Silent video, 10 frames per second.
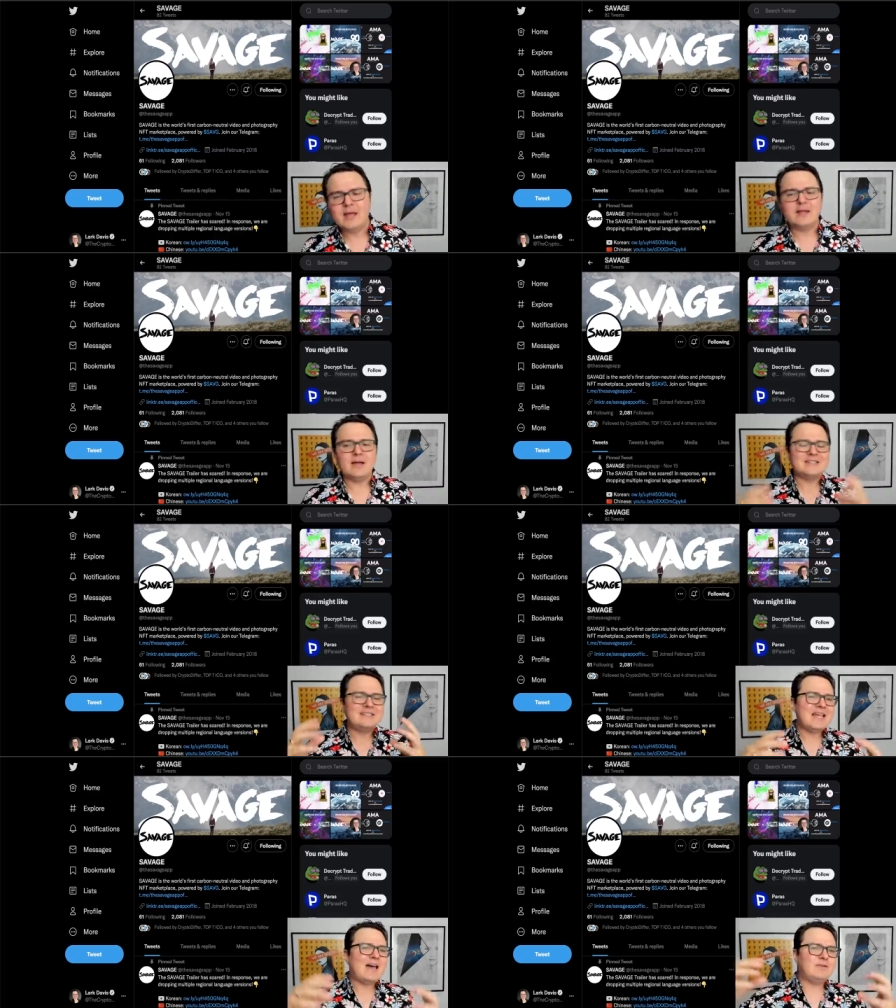Now, the
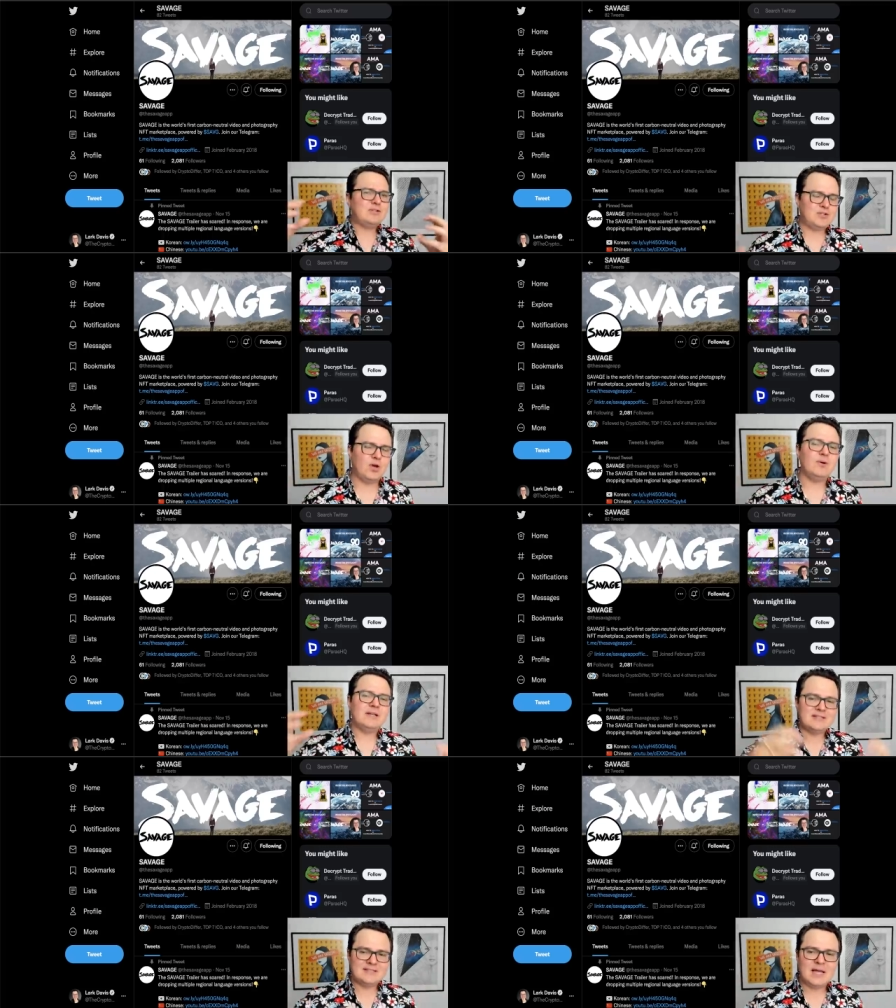Savage
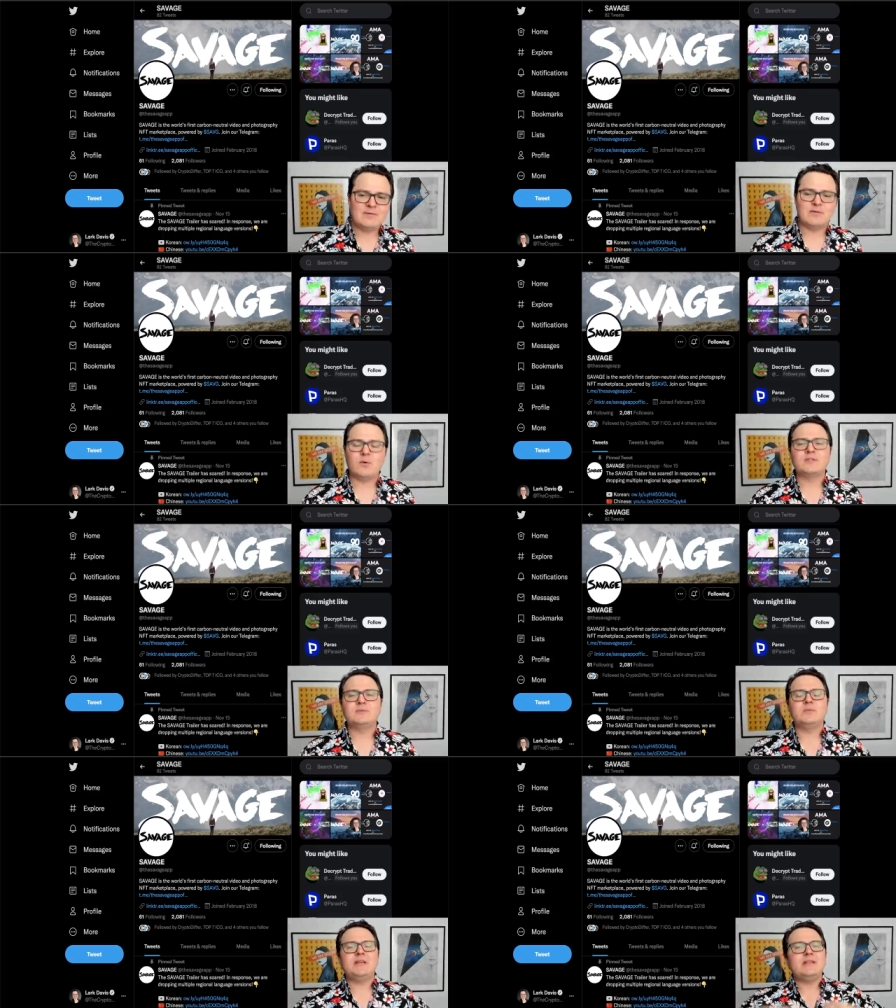token itself, of
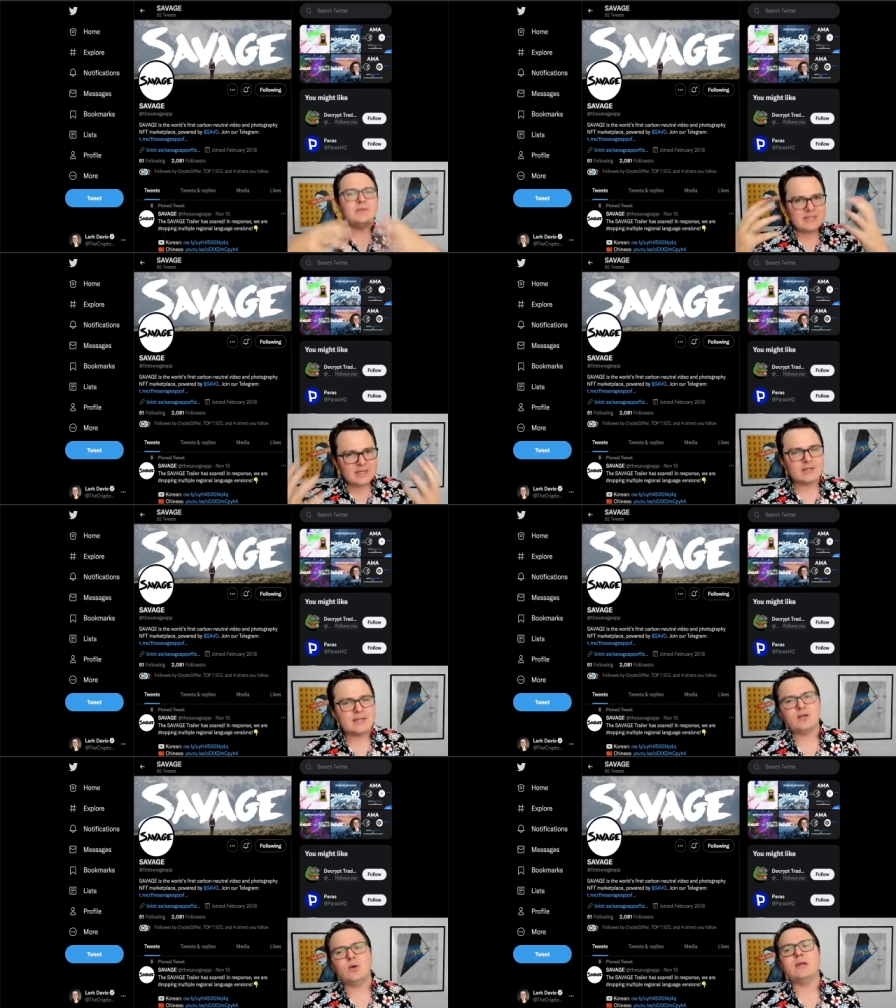course, will be the
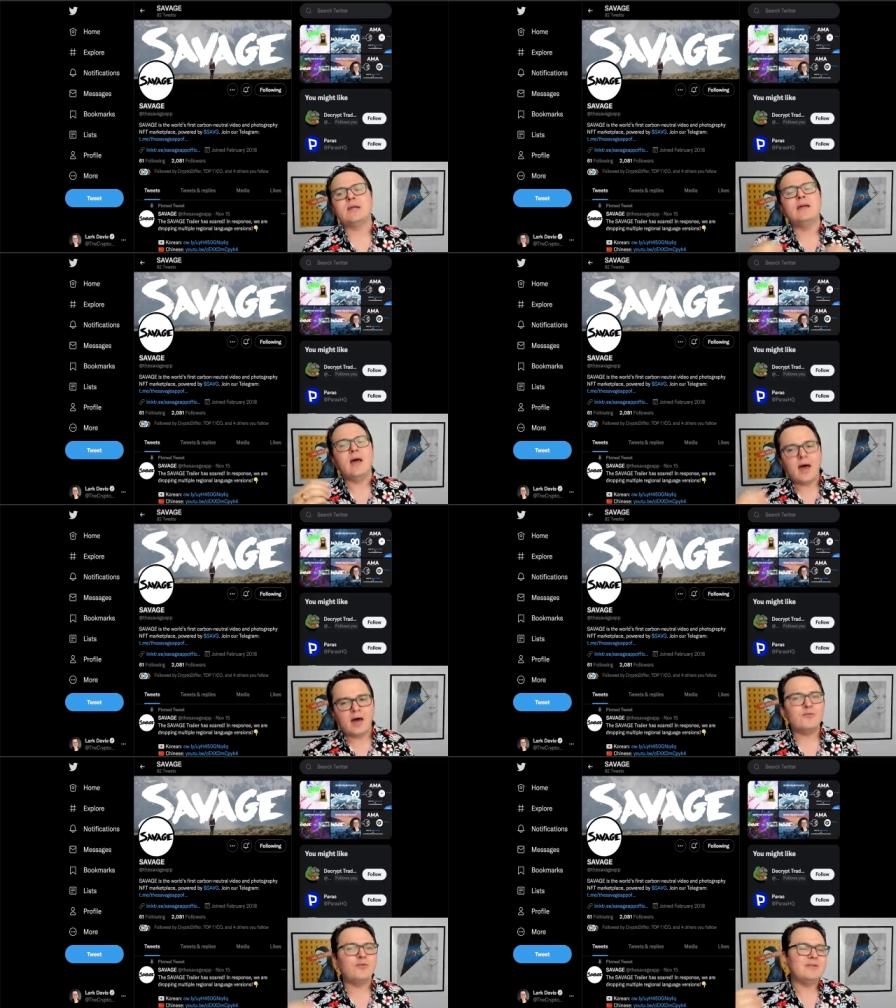utility token
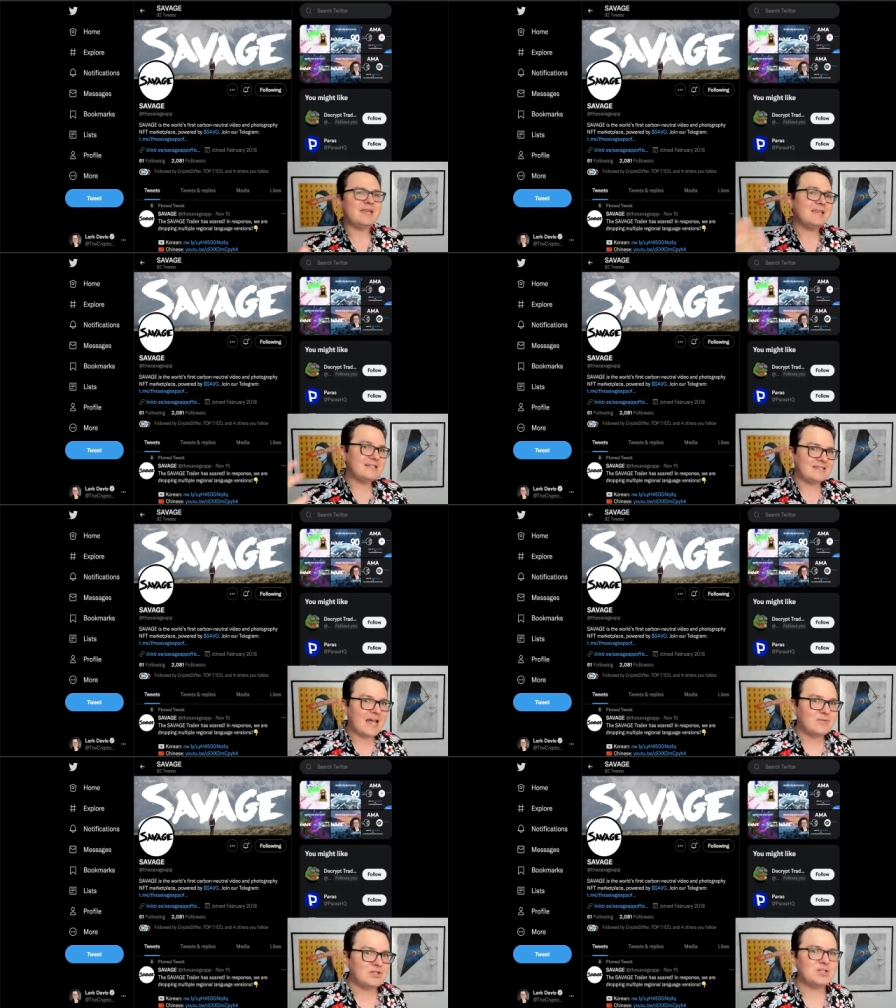of the
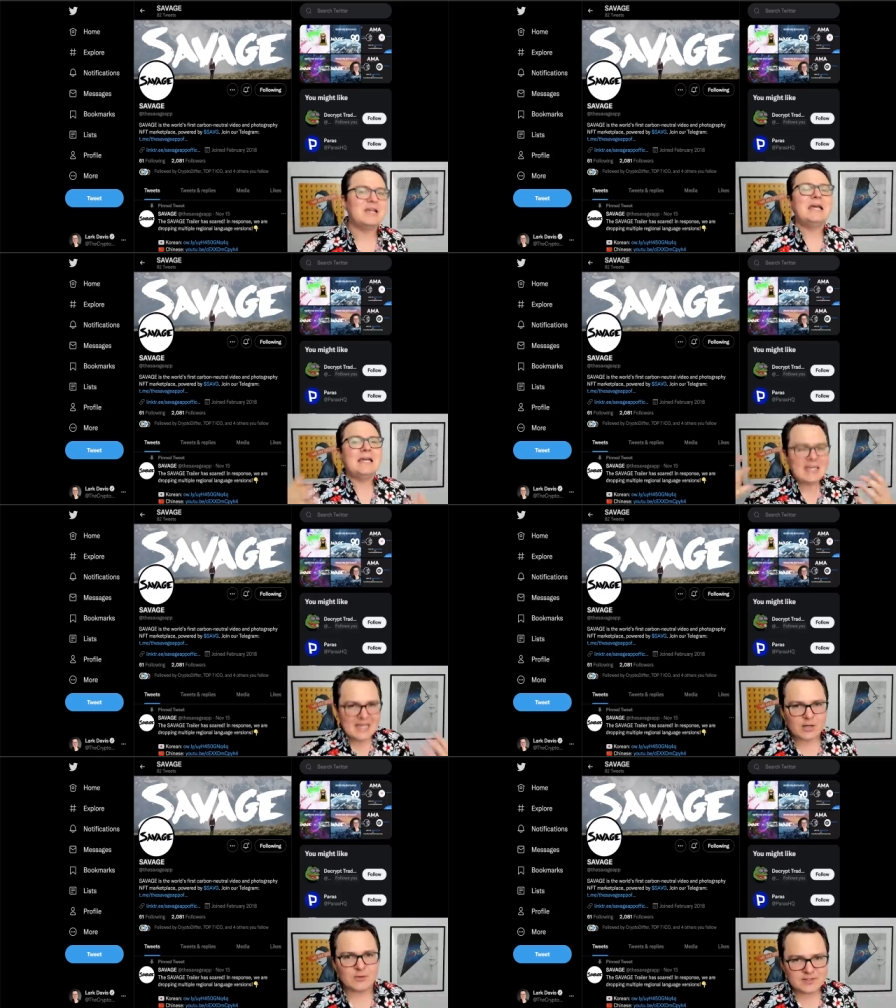Savage
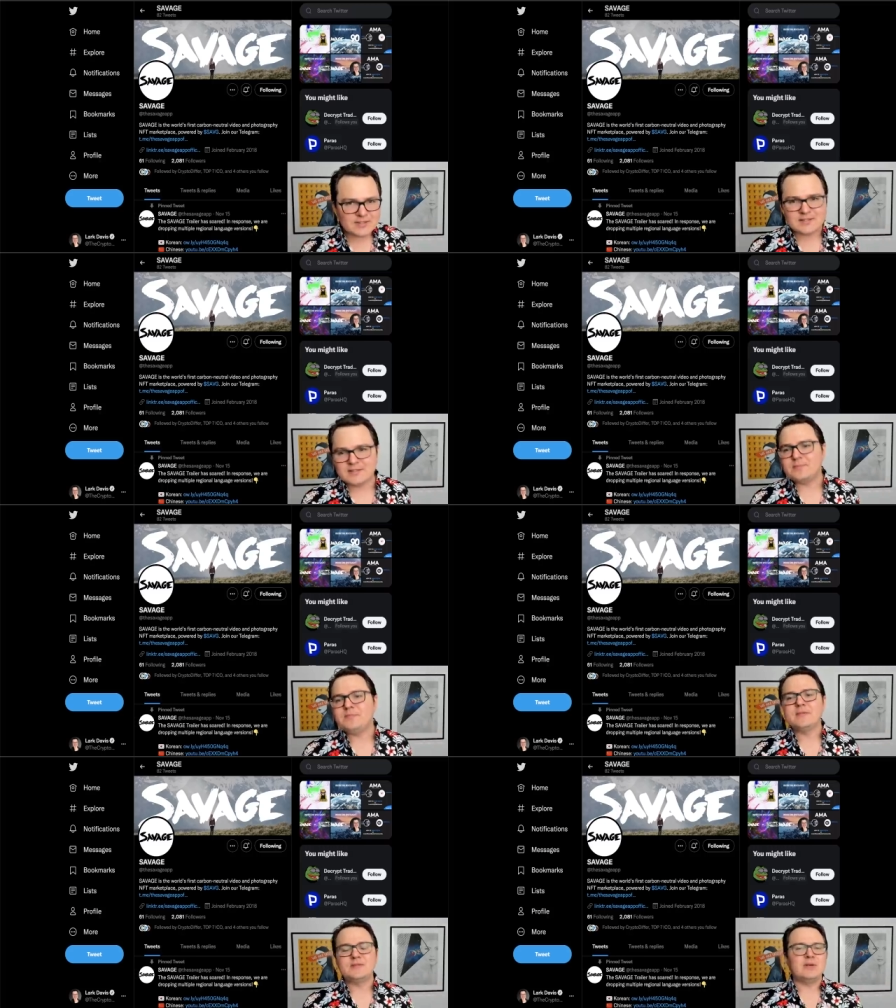
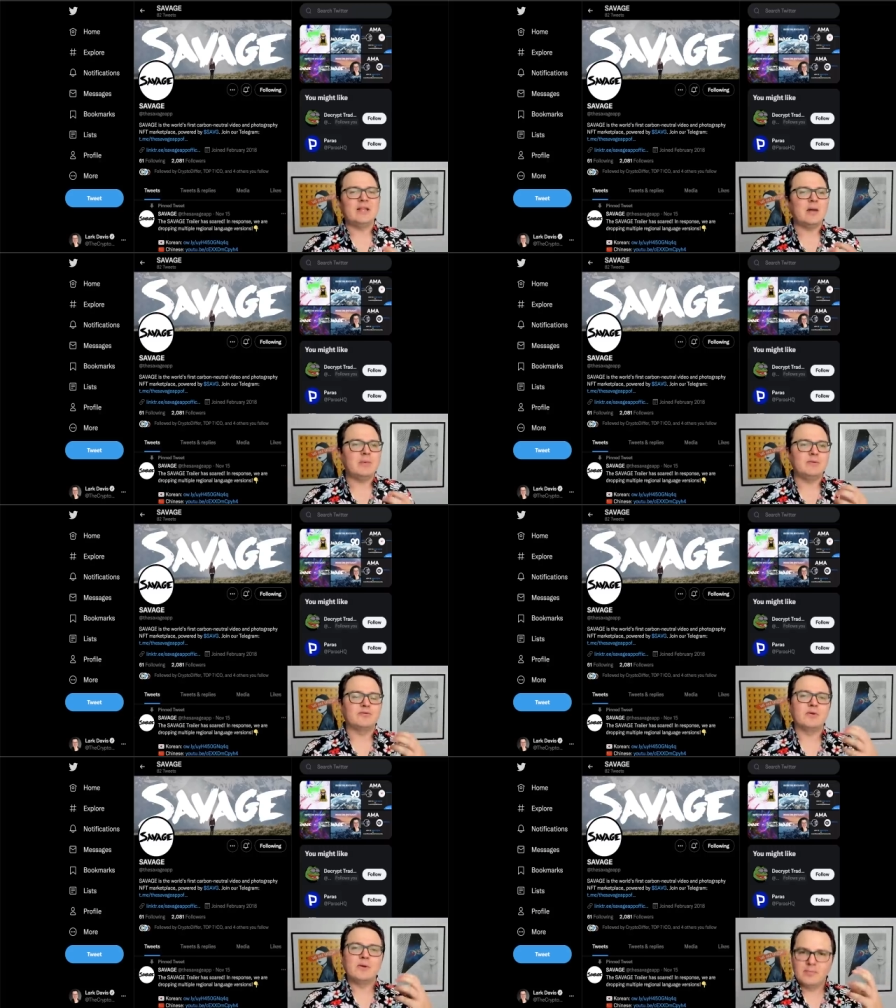ecosystem. So it'll allow people
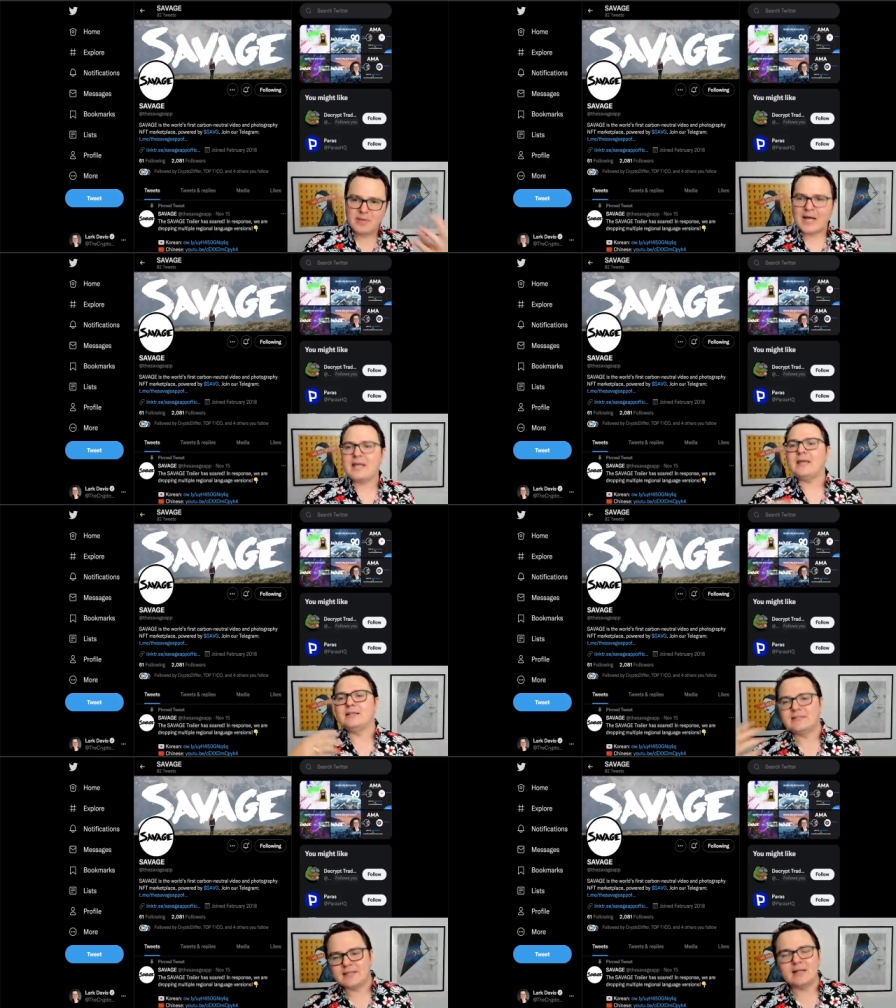for buying
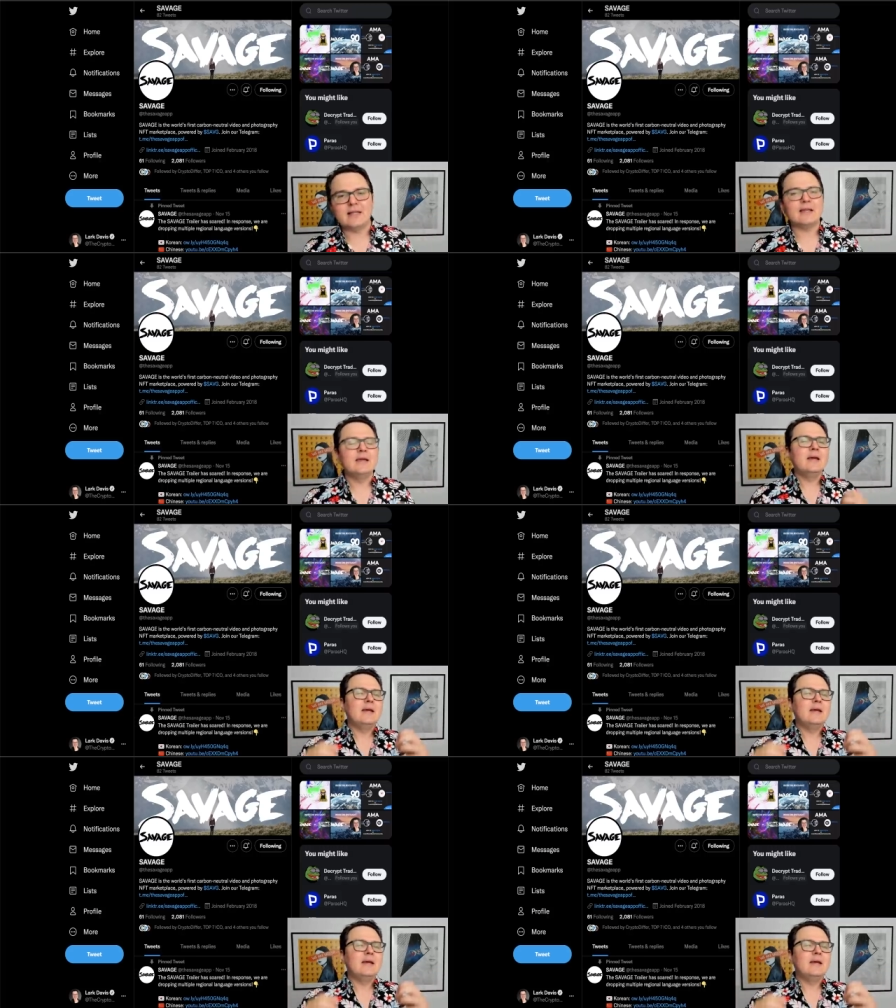and selling